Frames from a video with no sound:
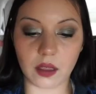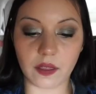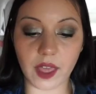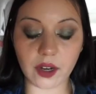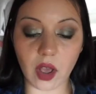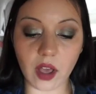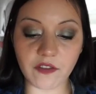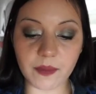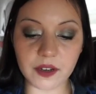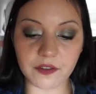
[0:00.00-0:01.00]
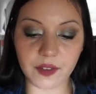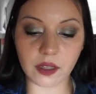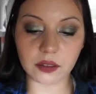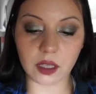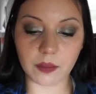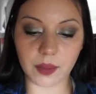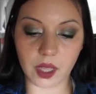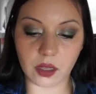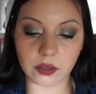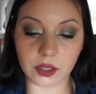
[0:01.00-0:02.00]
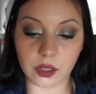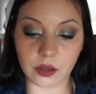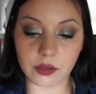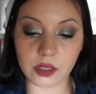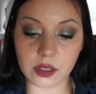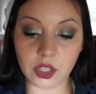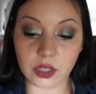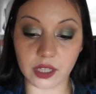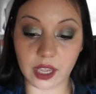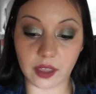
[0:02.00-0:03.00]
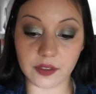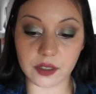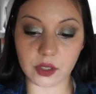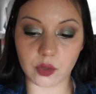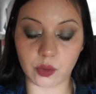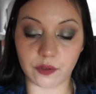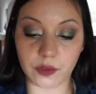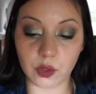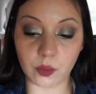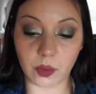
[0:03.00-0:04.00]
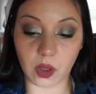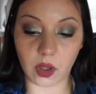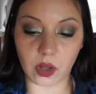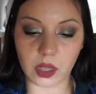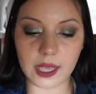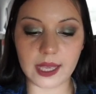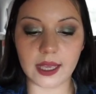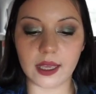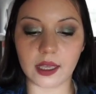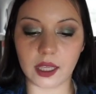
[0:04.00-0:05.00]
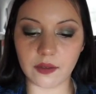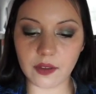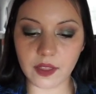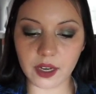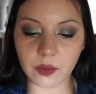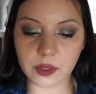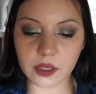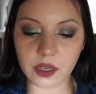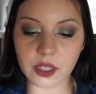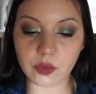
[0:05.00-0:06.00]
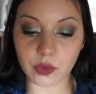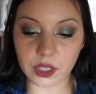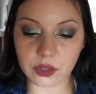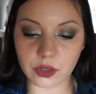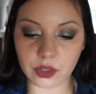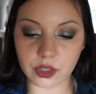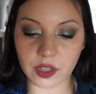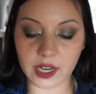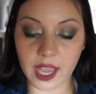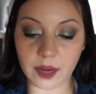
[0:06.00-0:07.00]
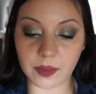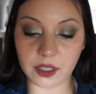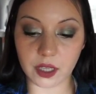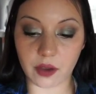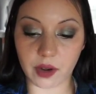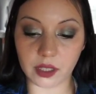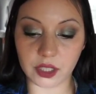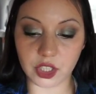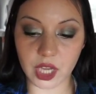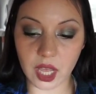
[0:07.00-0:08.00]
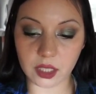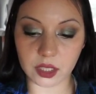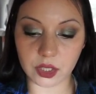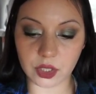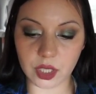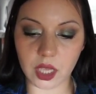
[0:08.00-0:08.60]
That Hoffman felt compelled to go to such lengths to refute Ball, given that it was not his research that had been directly challenged,